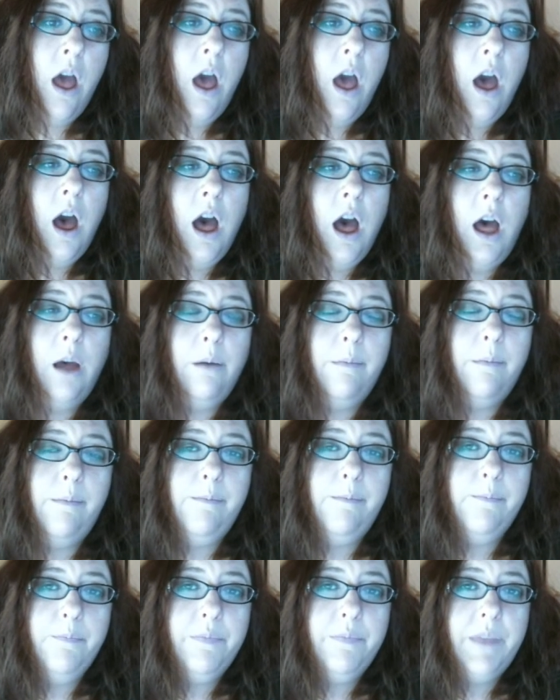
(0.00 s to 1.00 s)
Um,
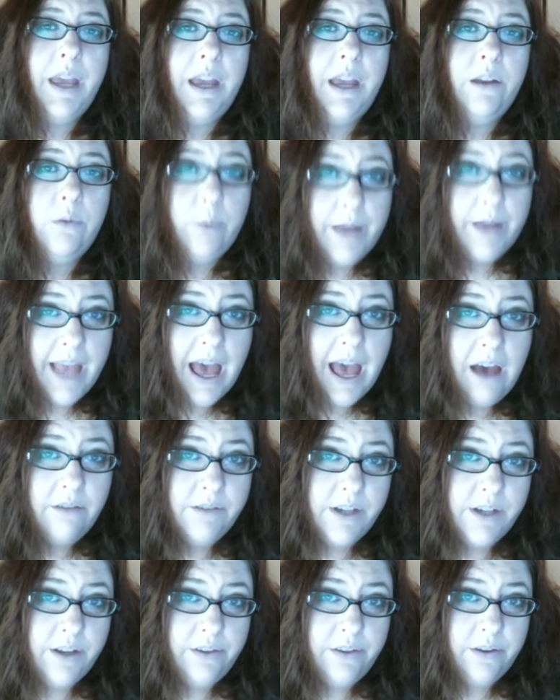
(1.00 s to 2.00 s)
and we have
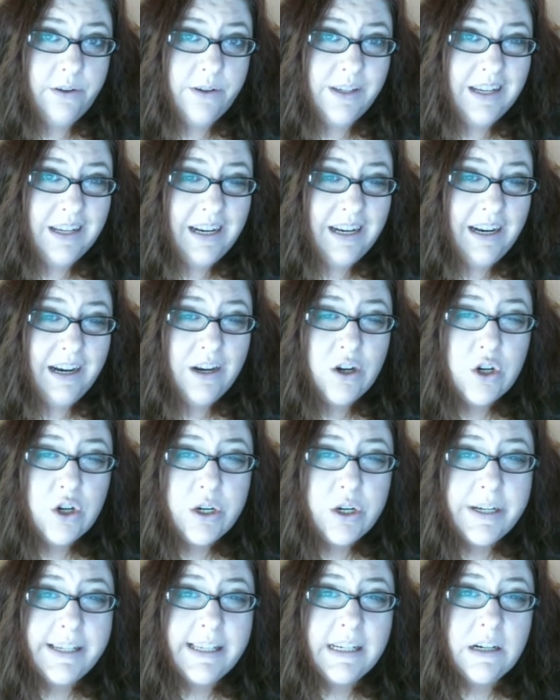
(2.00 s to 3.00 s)
done those, and it
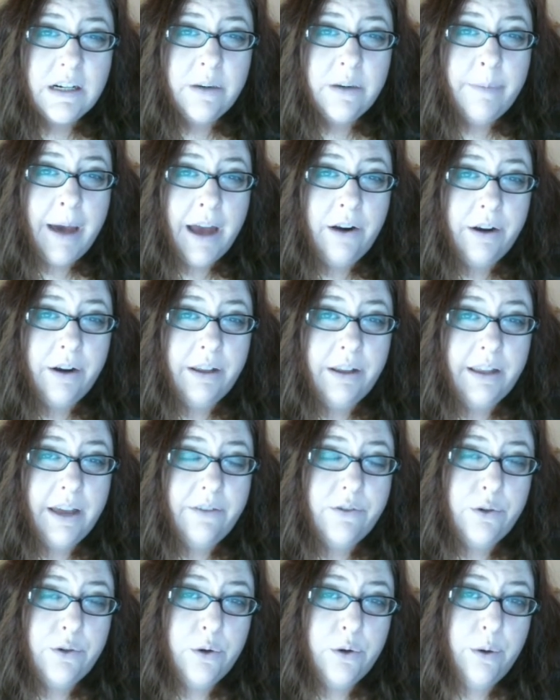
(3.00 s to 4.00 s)
increased our battery
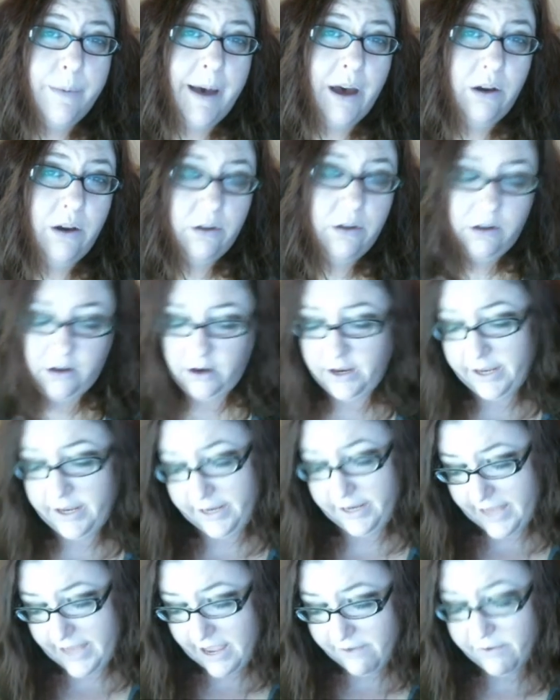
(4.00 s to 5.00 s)
life to about,
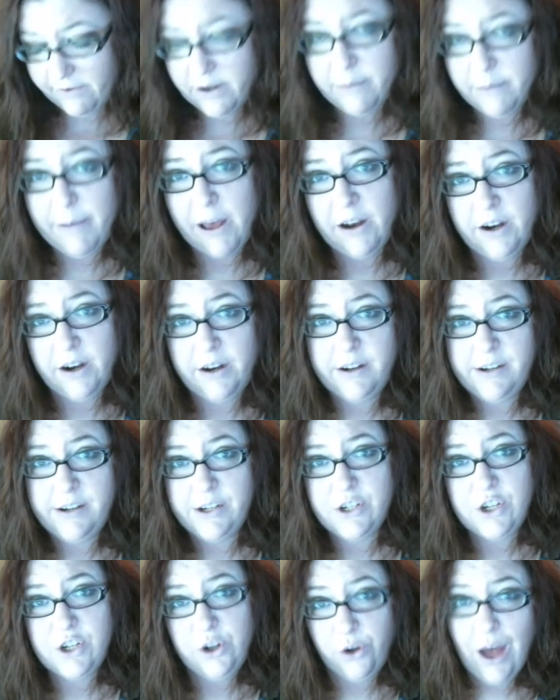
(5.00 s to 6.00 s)
it gave it about an
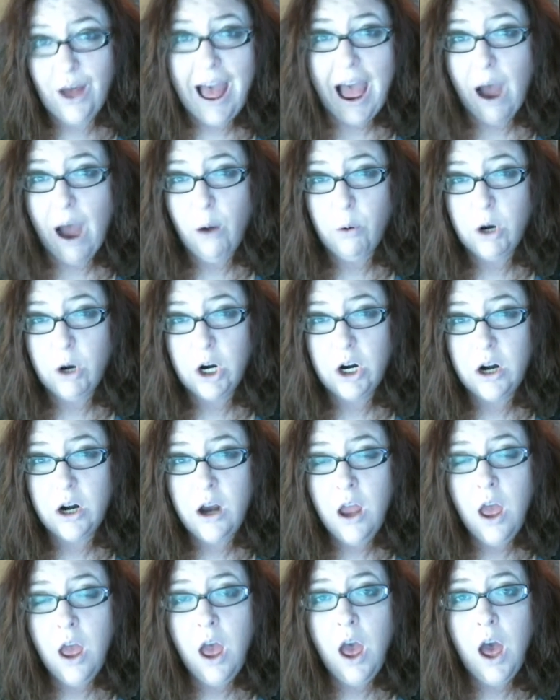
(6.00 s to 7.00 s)
additional hour,
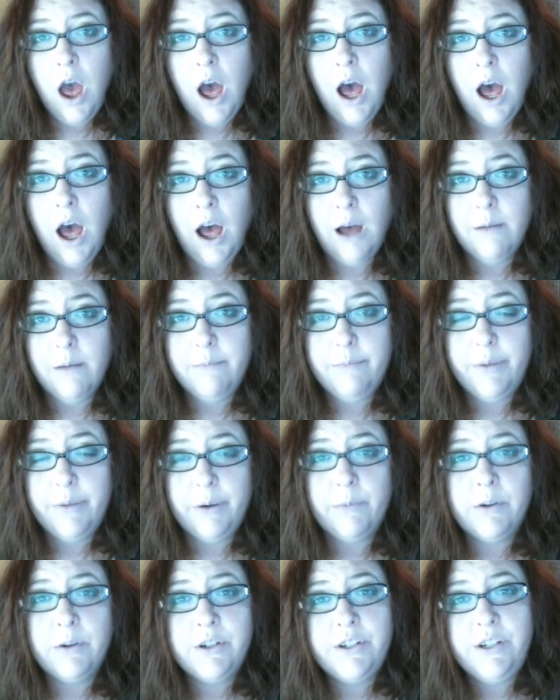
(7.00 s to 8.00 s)
um,
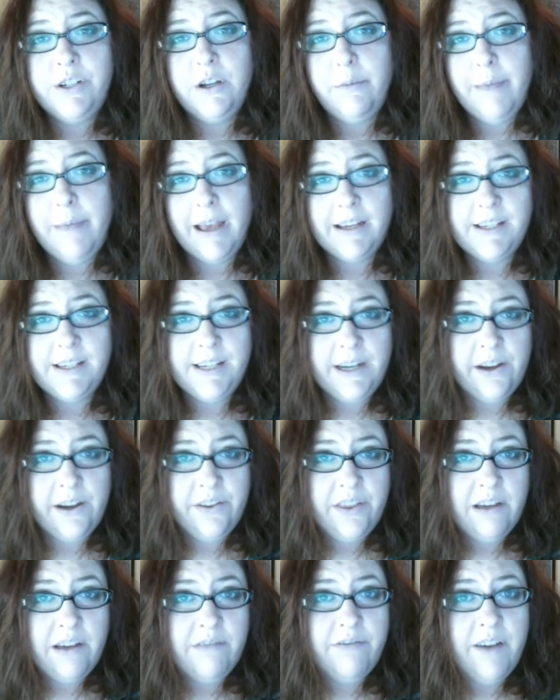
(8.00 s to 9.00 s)
but we're still maxing out
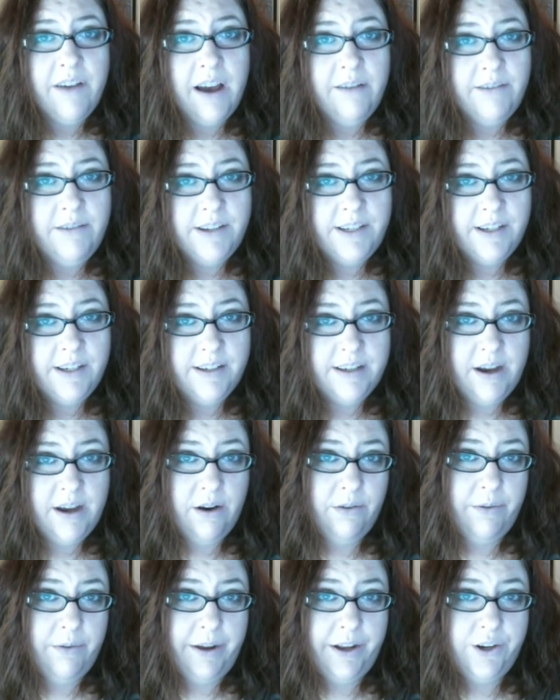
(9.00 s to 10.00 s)
that five to six
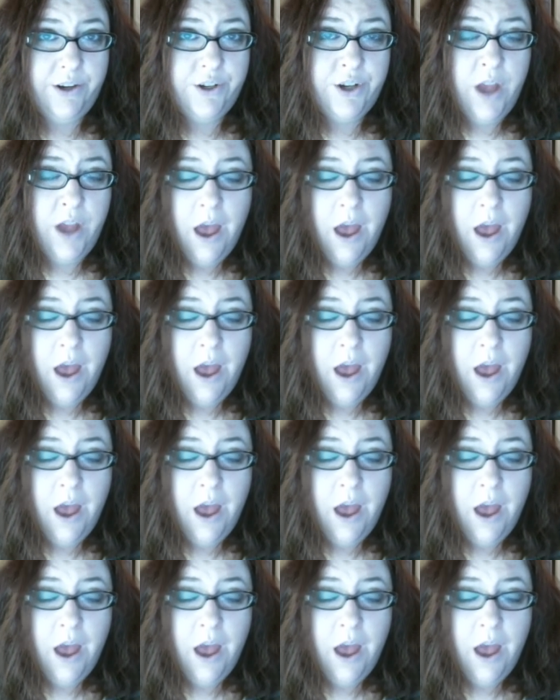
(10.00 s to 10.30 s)
hour range.